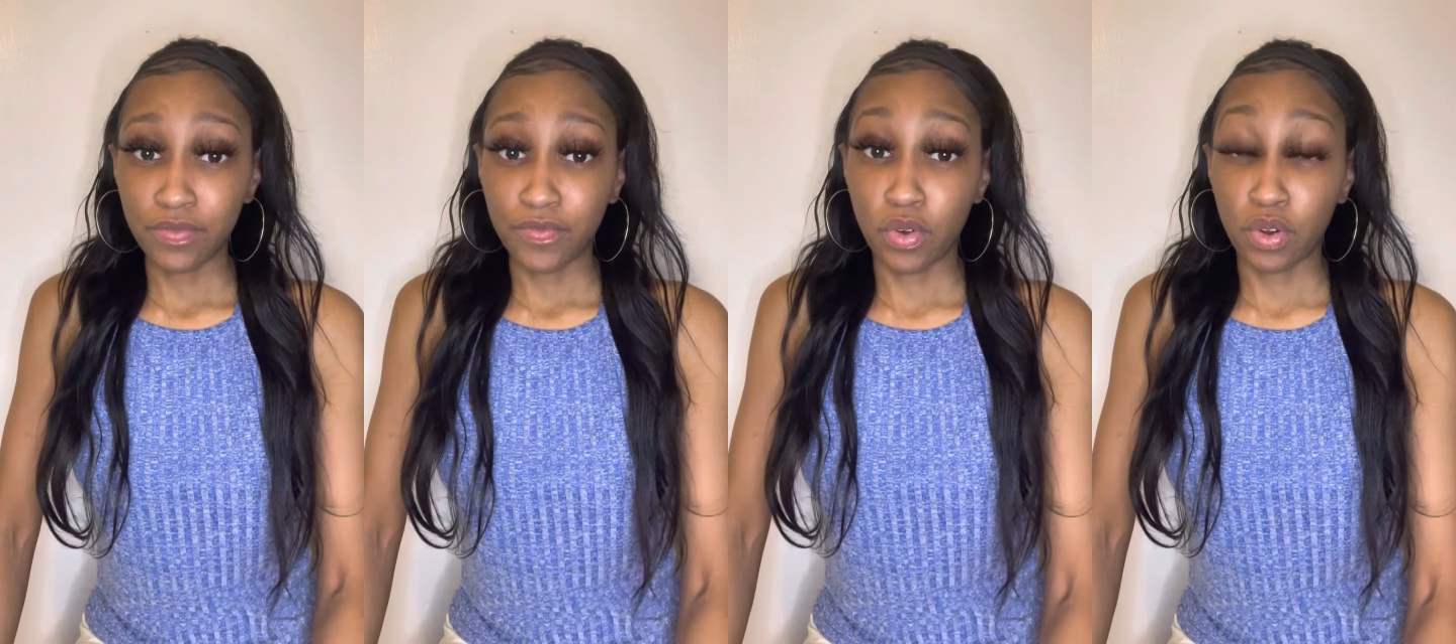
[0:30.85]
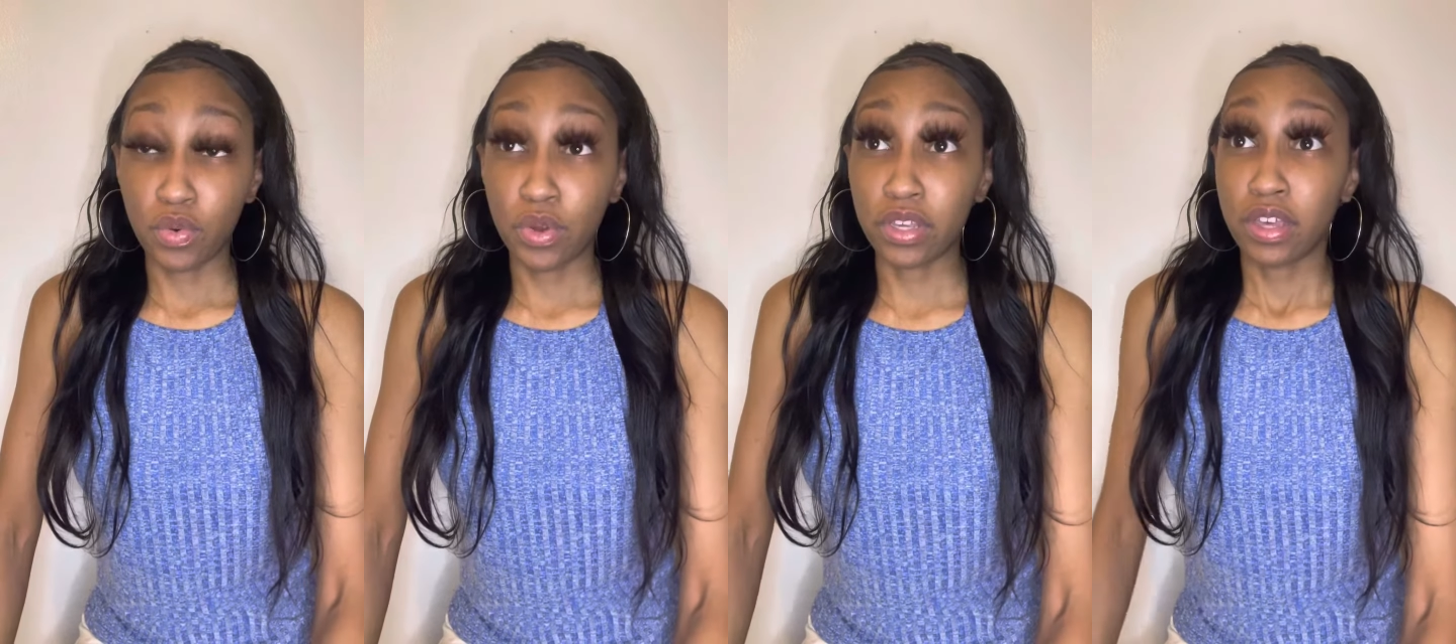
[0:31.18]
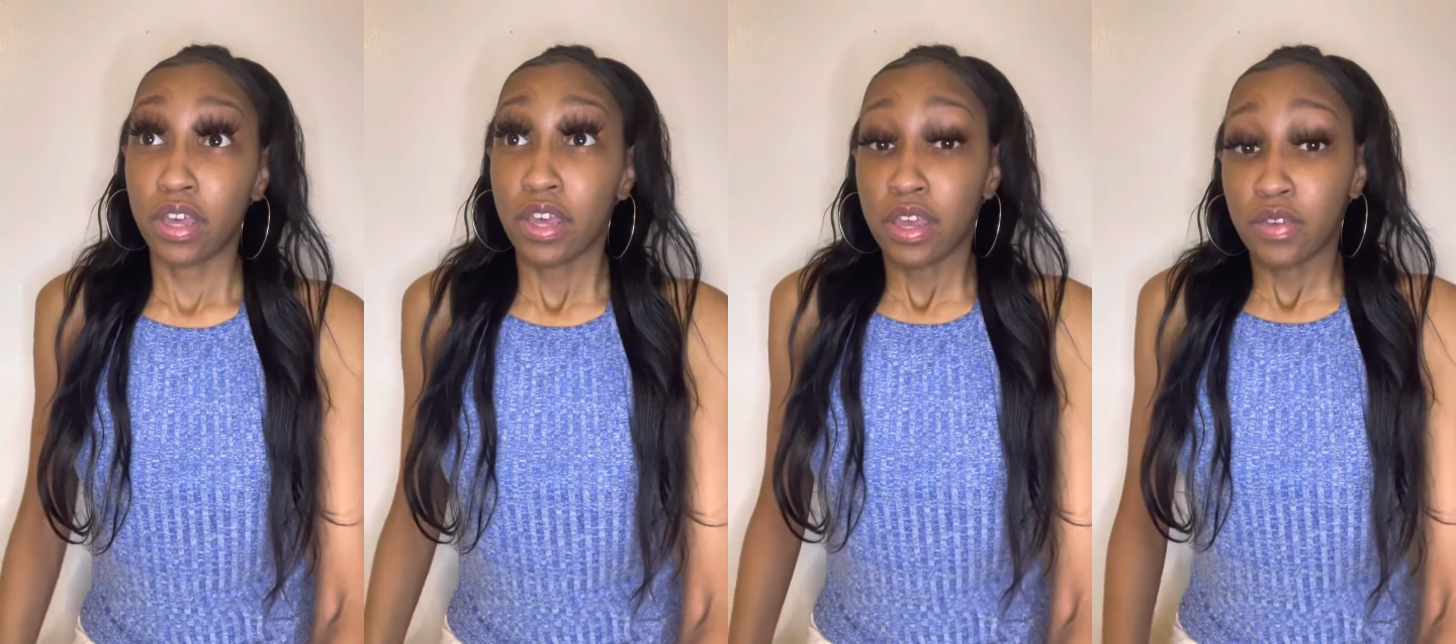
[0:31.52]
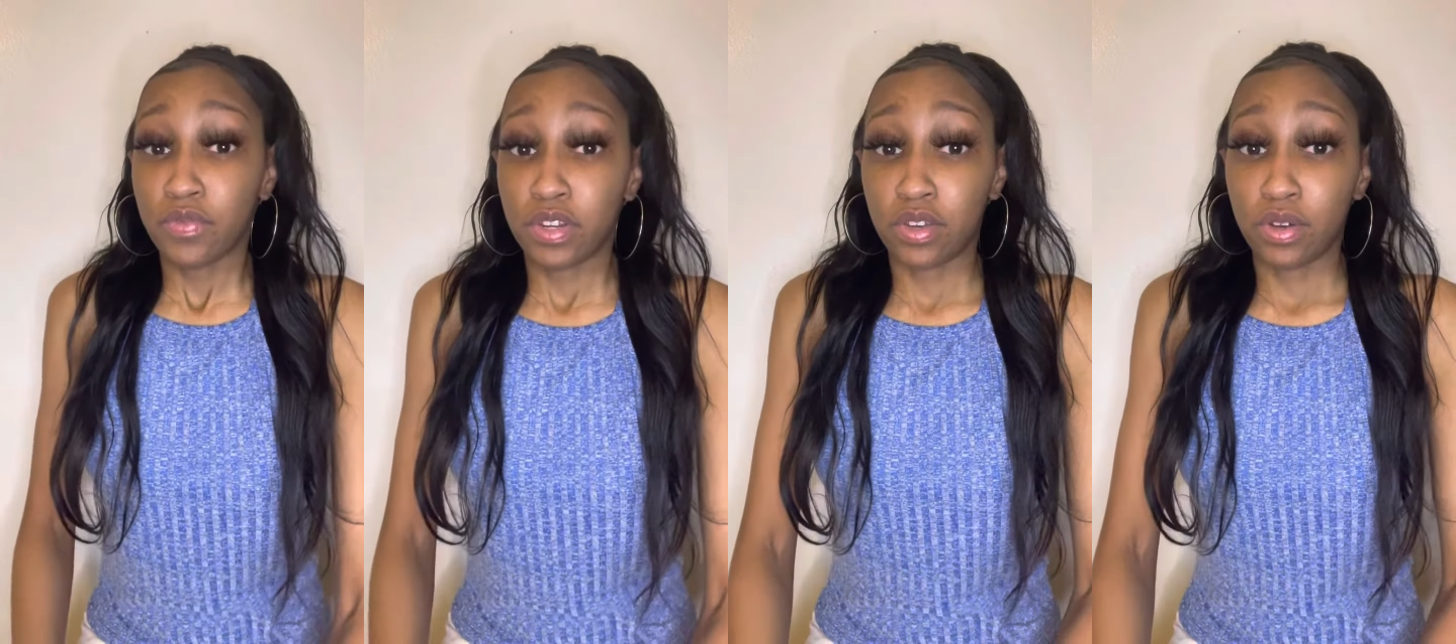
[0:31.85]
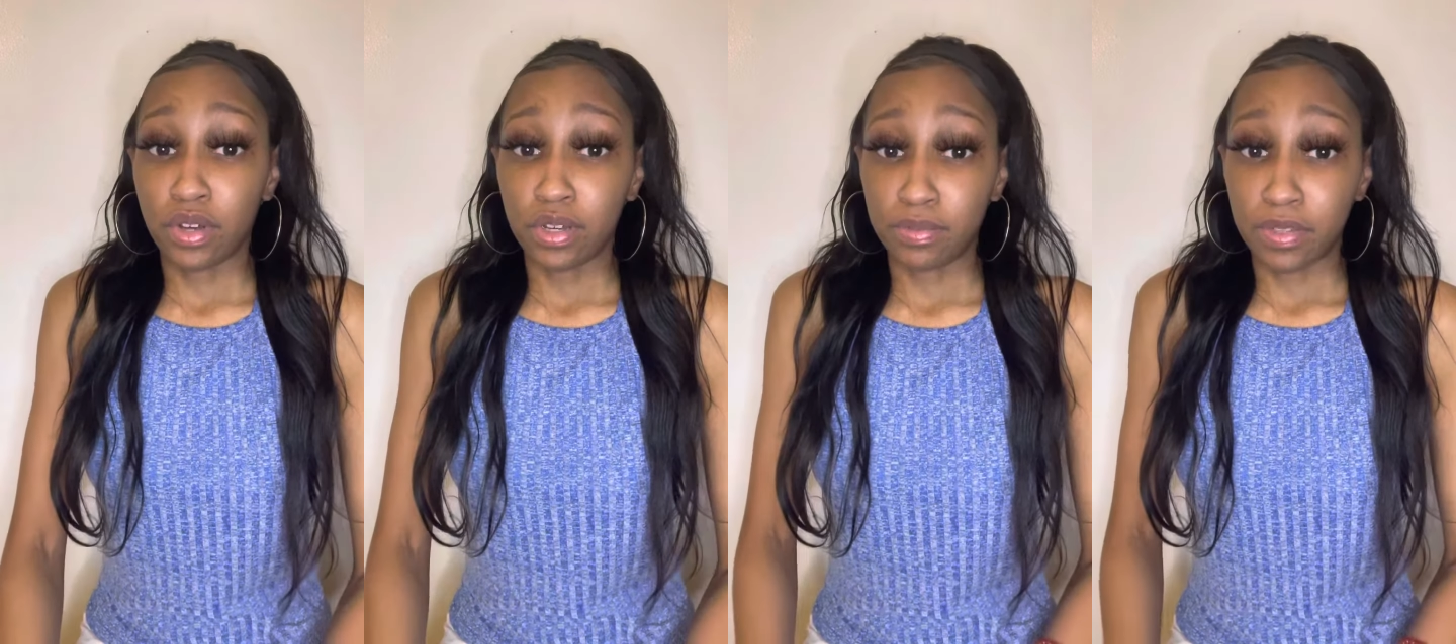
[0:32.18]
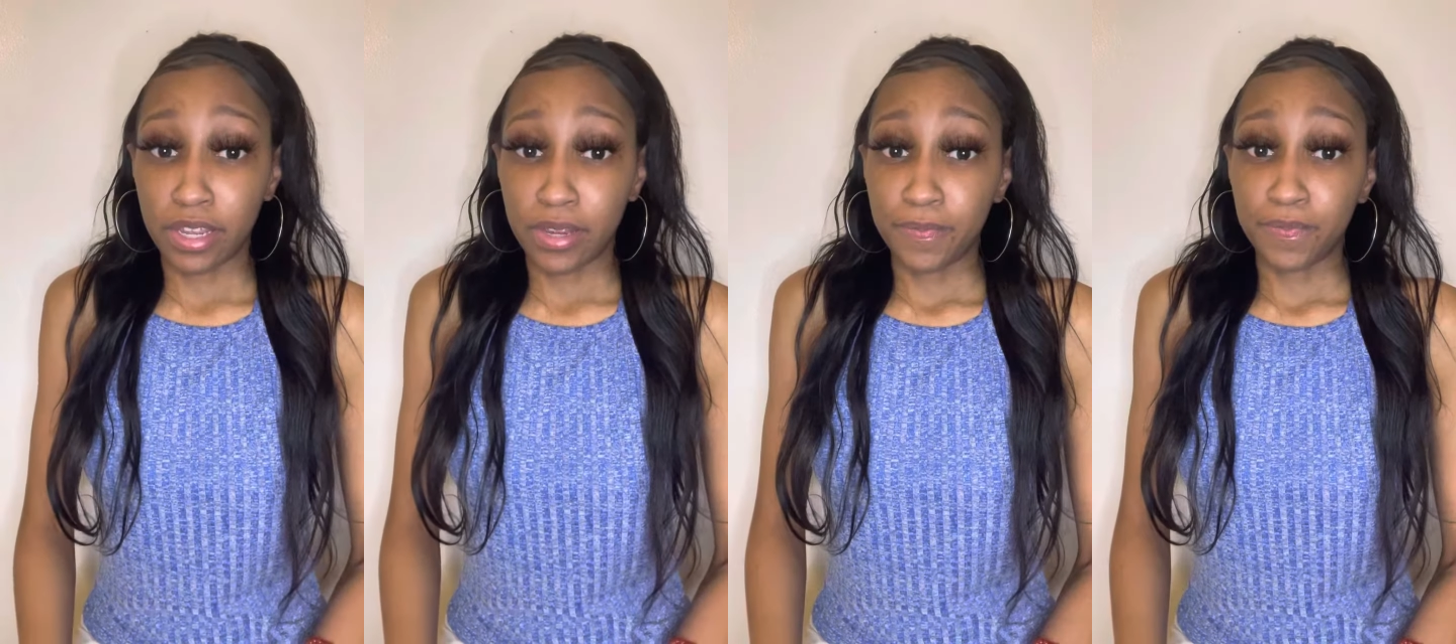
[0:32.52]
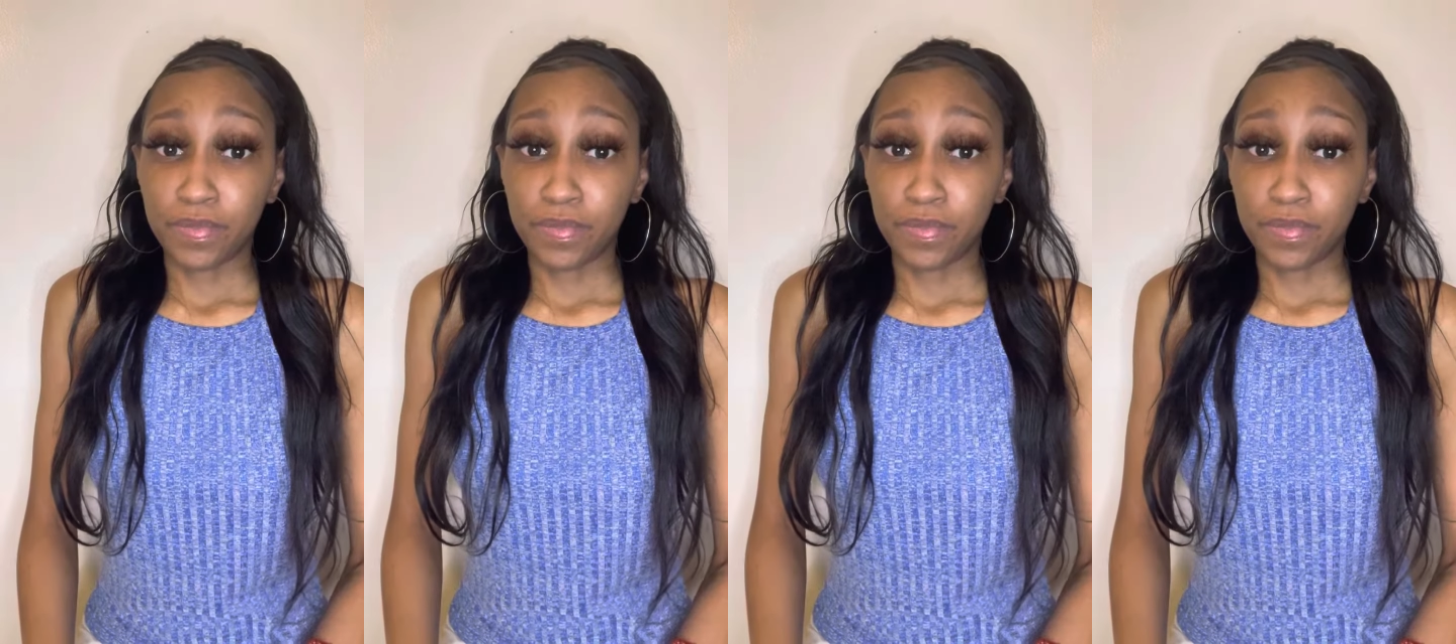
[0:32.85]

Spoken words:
for a quick video update.